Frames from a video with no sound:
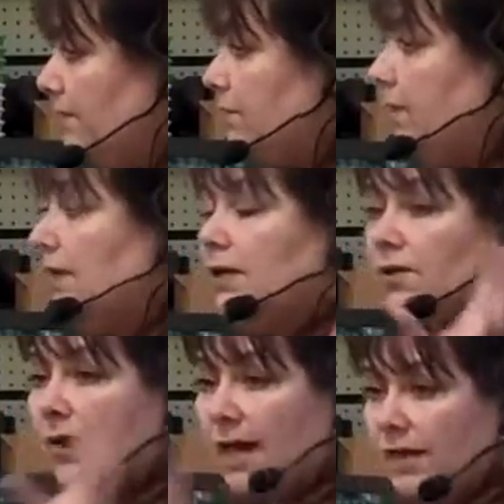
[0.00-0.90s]
way of doing it, and
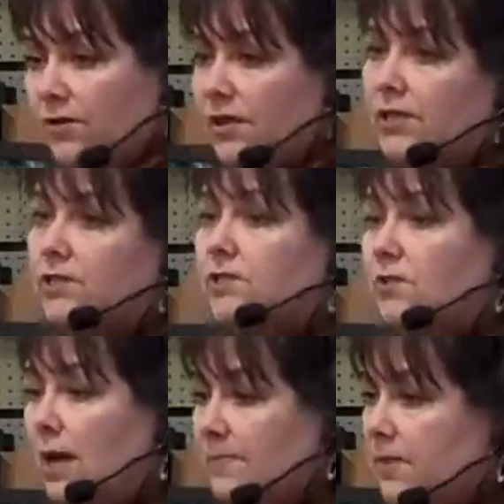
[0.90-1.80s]
you're adding your kitchen
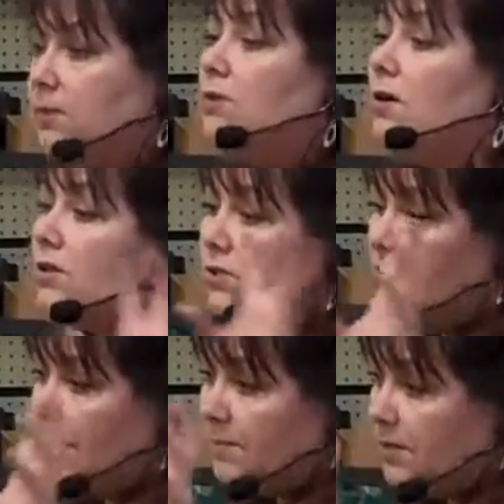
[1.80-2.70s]
scraps and your yard
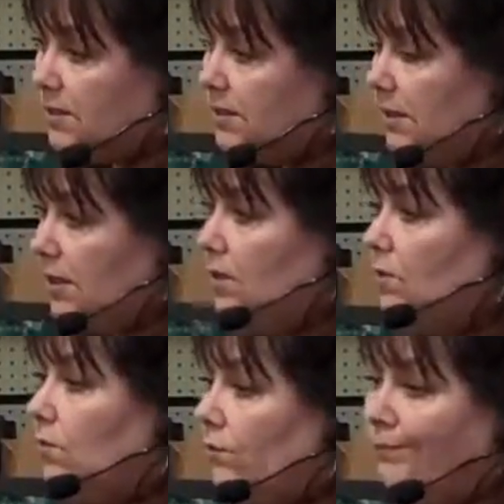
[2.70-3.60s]
scraps and
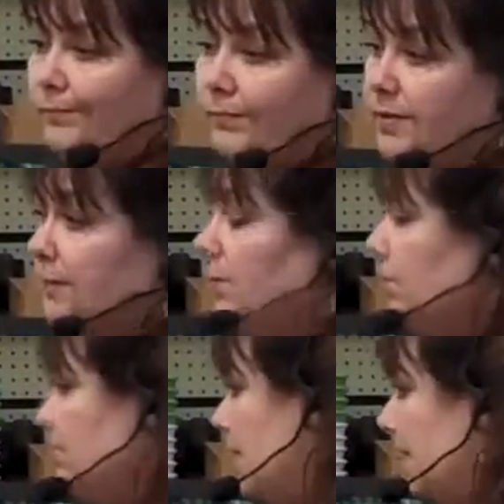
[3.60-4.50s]
some
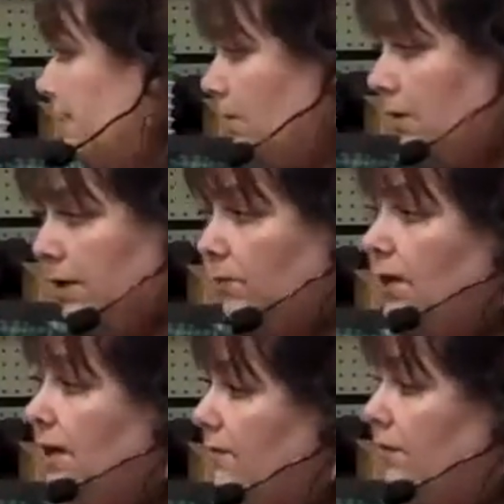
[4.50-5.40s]
newspaper and
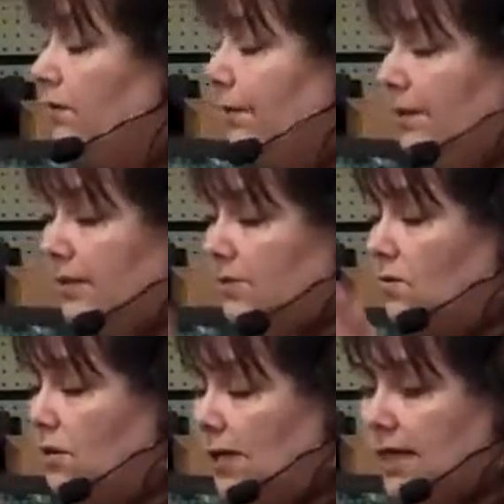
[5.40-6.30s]
whatever, I mean that's a
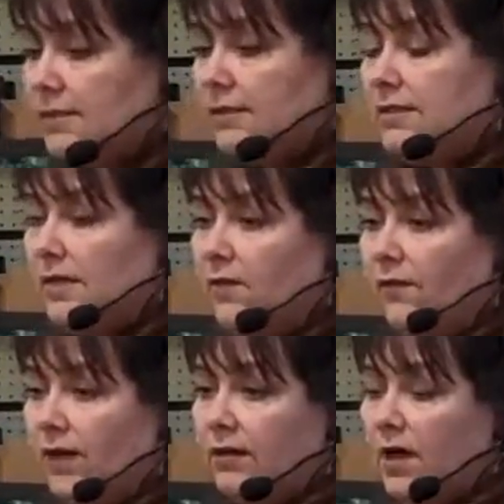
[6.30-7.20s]
whole class in itself,
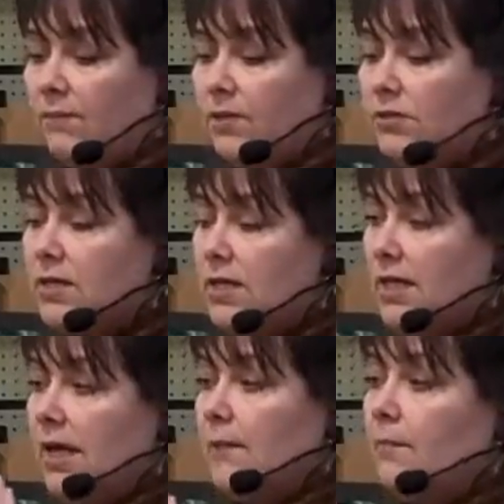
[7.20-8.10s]
how to compost.
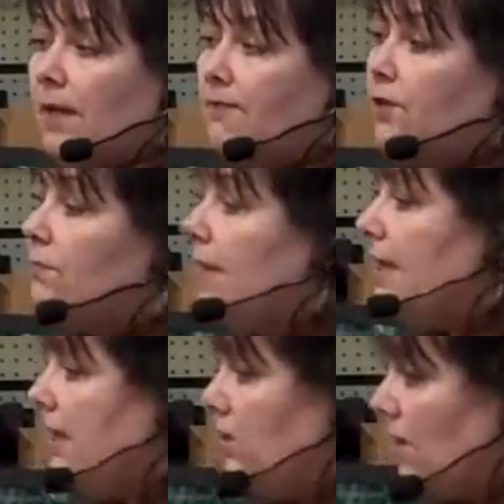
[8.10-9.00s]
If you're
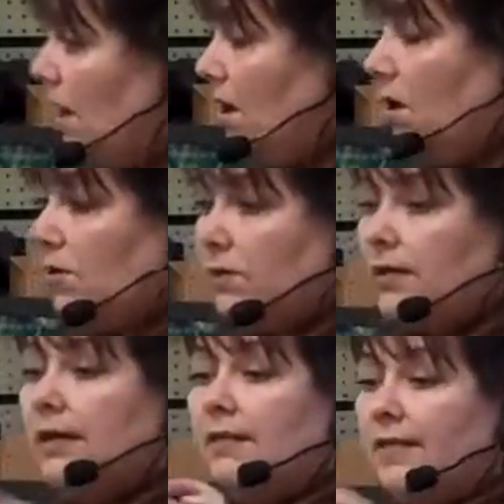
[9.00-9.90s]
making your own,
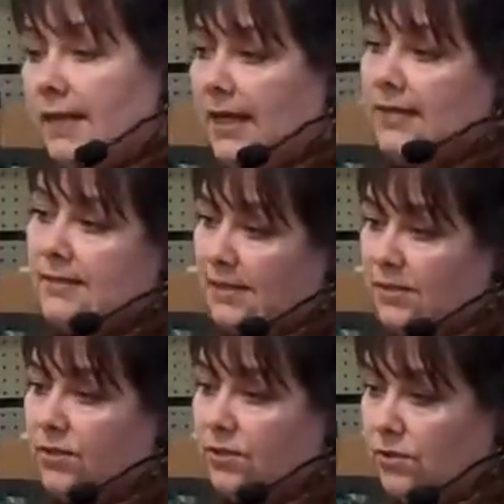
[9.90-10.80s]
then yes,
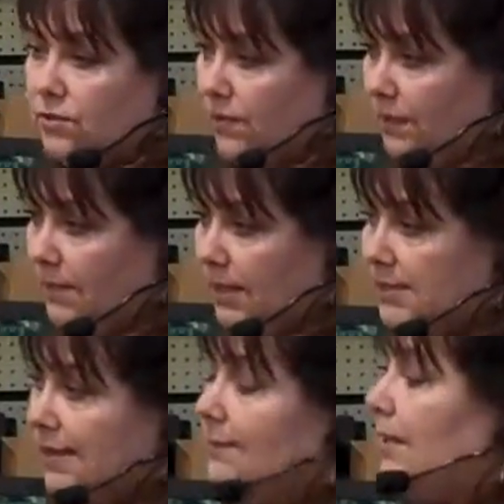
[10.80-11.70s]
that's a good nutrient
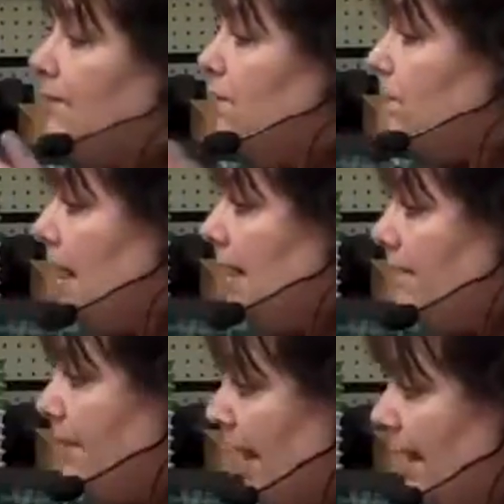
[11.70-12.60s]
mix. But if you're
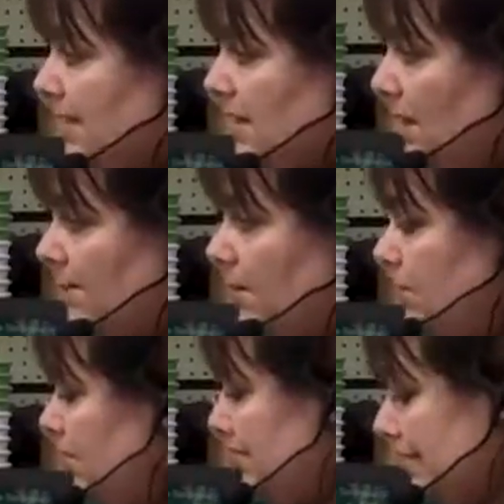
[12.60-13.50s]
buying bagged
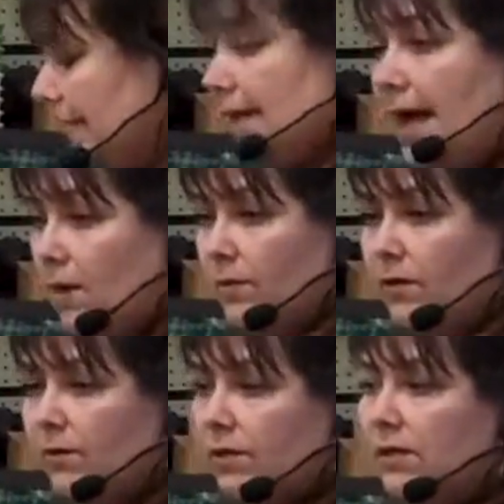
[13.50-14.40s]
compost, let's say cow
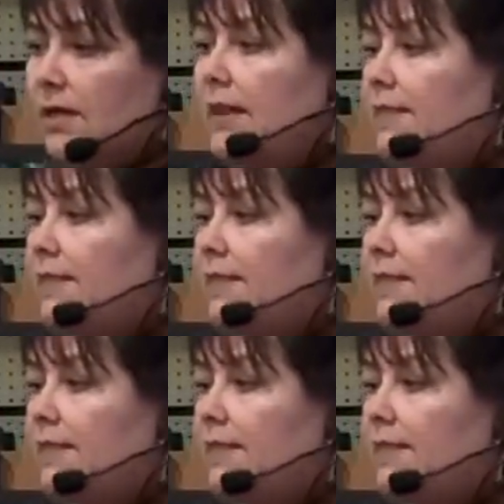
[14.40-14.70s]
manure,